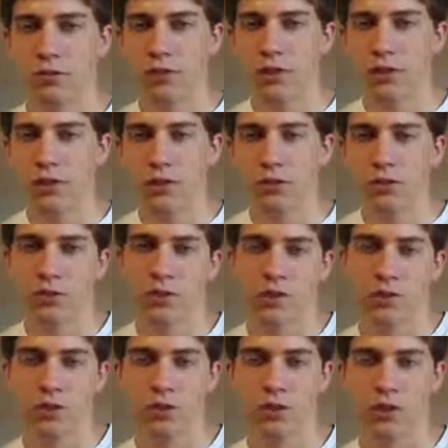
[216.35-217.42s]
feature I'm
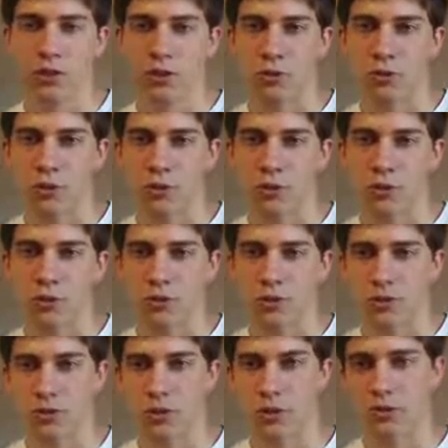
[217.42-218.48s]
sure people will
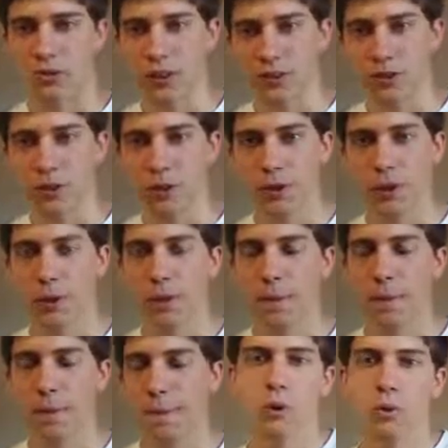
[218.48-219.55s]
use on Facebook.
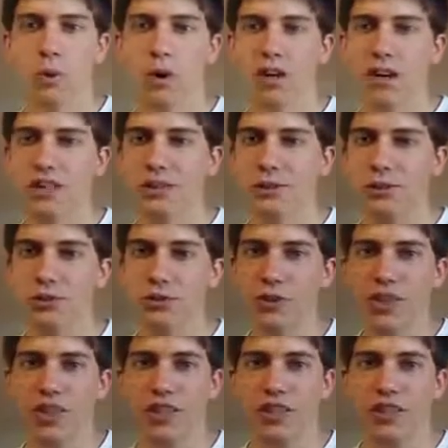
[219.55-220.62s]
One last cool
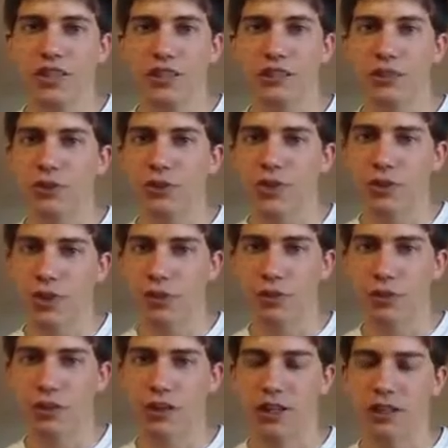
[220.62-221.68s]
thing, if you like
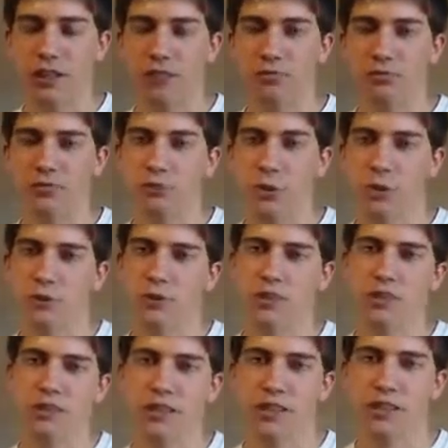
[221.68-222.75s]
overclocking, more
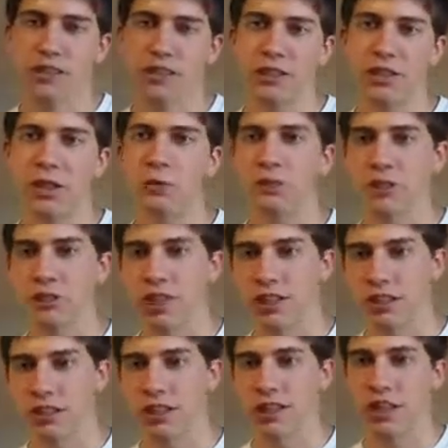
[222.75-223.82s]
specifically
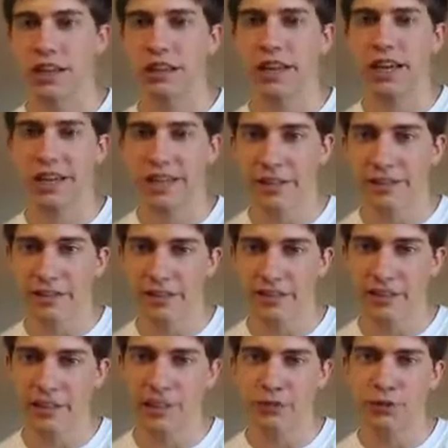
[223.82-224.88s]
overclocking on
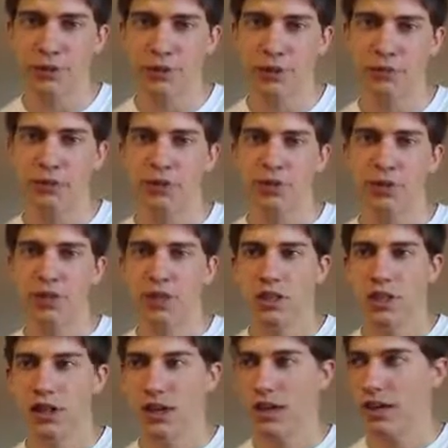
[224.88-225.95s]
AMD CPUs,
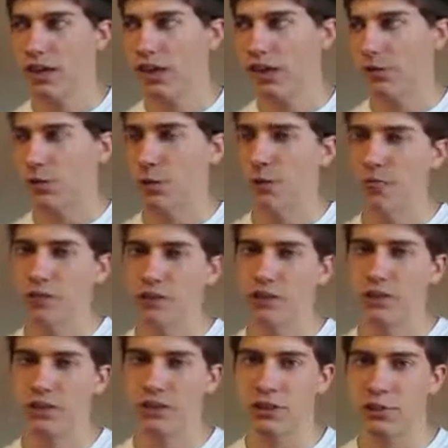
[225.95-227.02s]
I have both
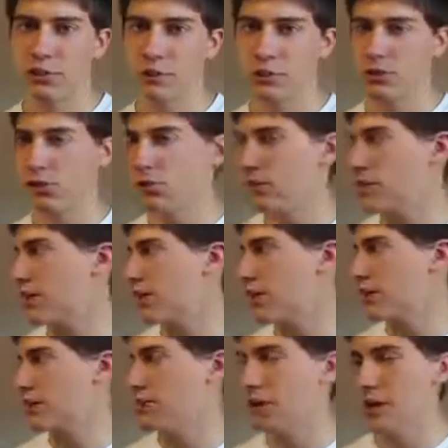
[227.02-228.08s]
Intel CPUs
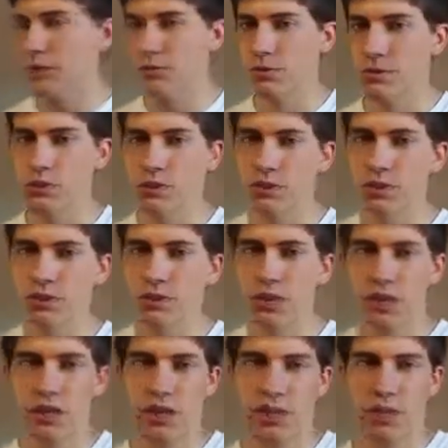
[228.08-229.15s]
overclocked to my computers,
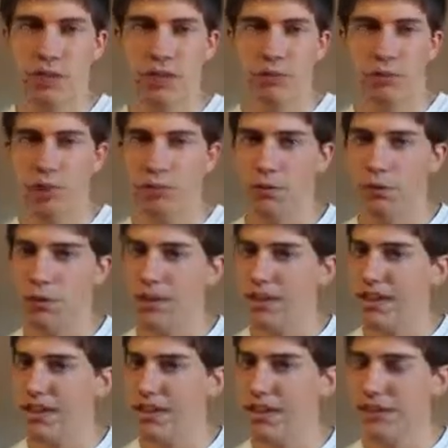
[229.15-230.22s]
and maybe one
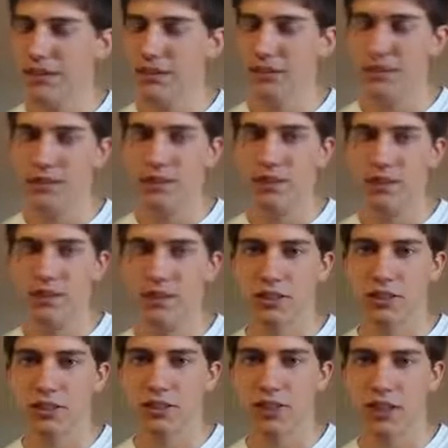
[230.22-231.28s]
day AMD, it's
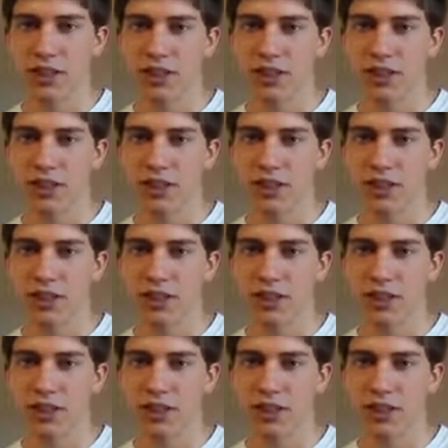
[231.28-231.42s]
just,